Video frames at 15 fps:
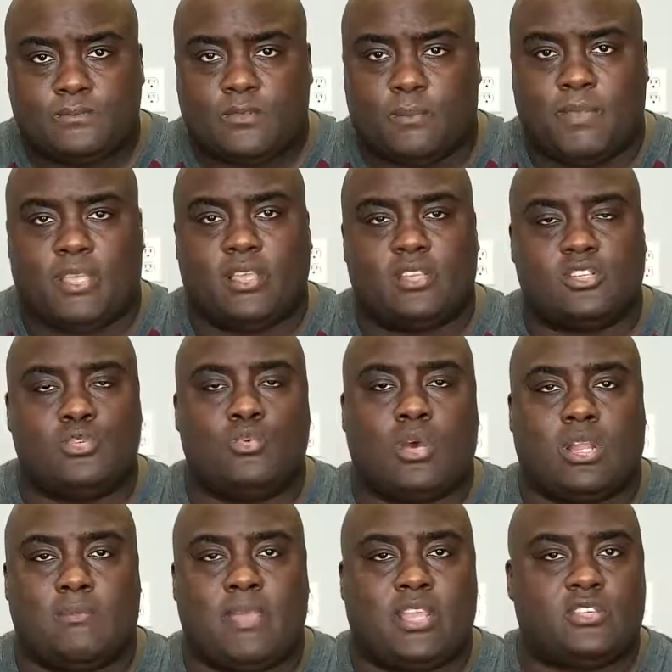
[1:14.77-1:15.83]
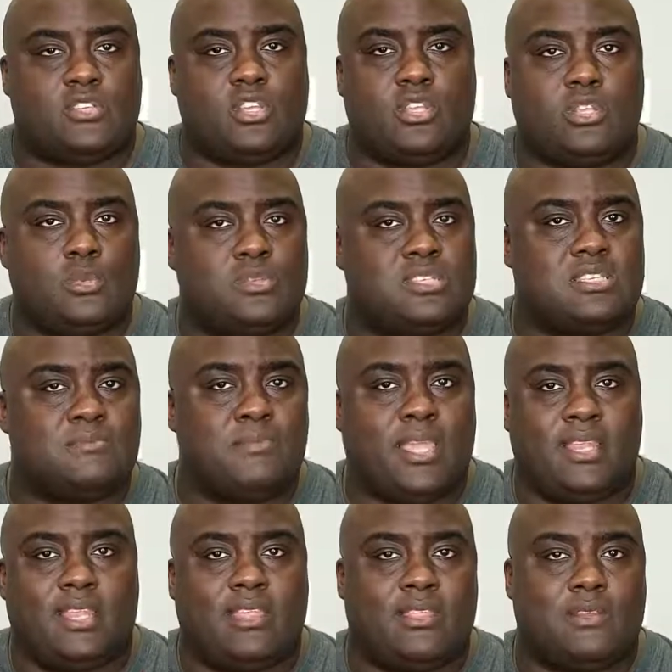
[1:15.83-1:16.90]
because you want to make sure you use as
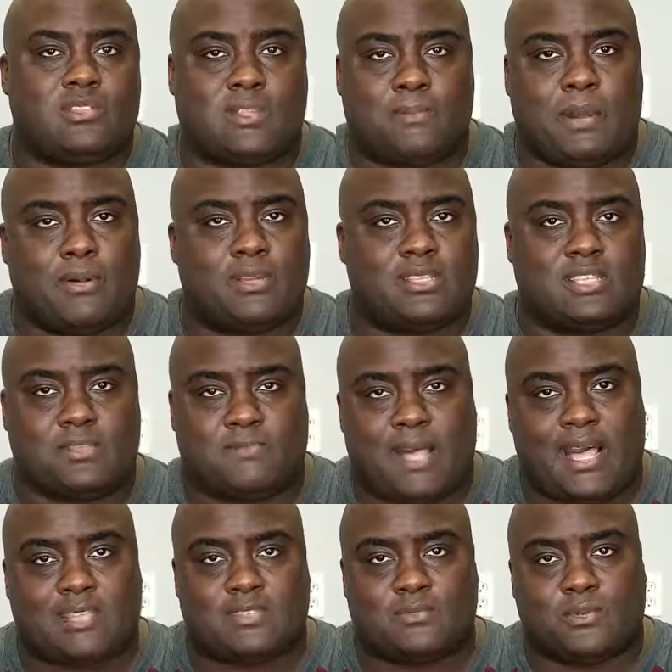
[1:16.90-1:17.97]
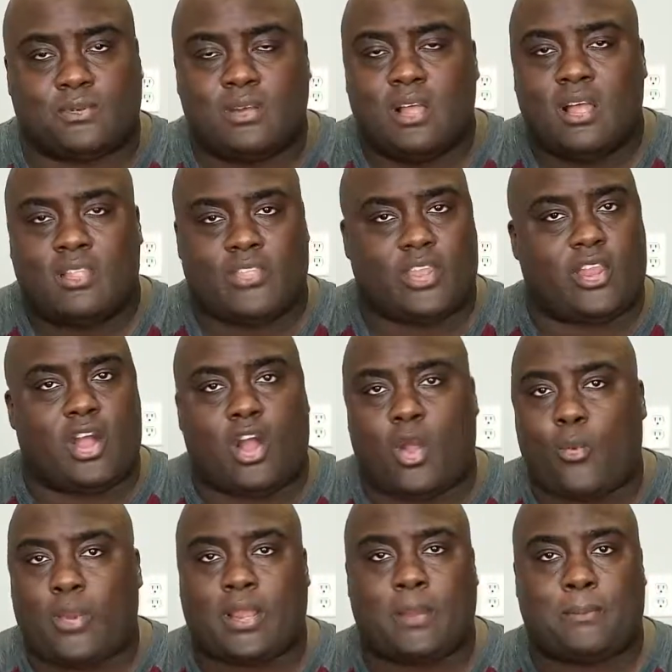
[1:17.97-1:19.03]
many of those components as possible that are
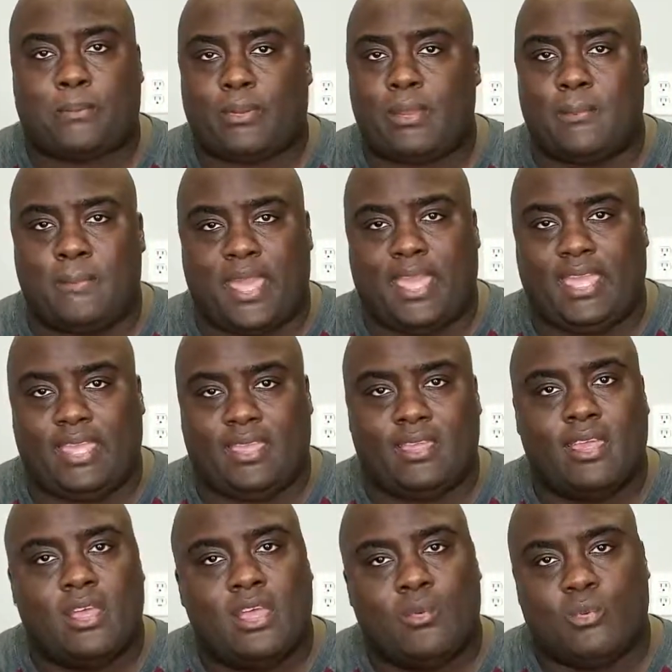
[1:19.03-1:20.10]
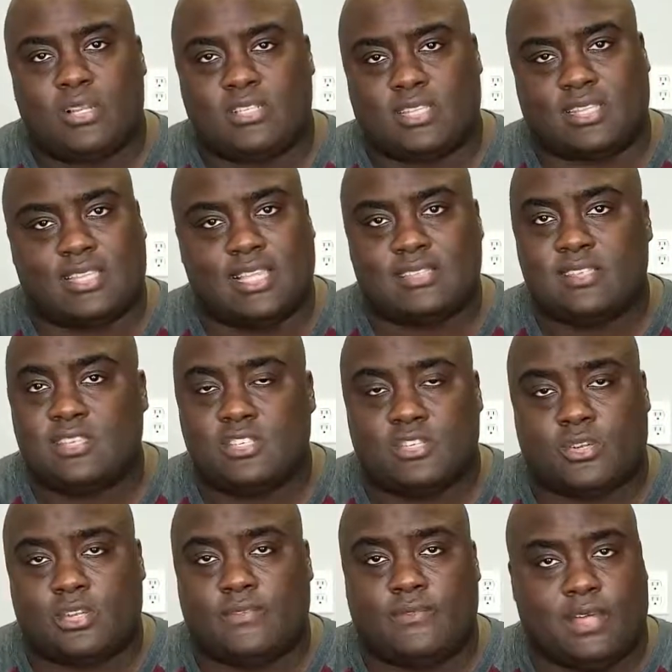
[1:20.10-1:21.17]
already pre-made, which lessens
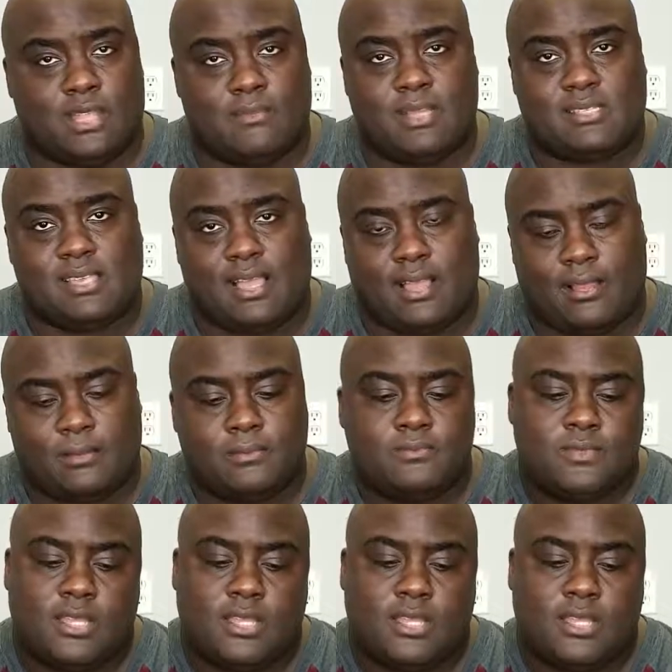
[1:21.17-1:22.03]
your development time.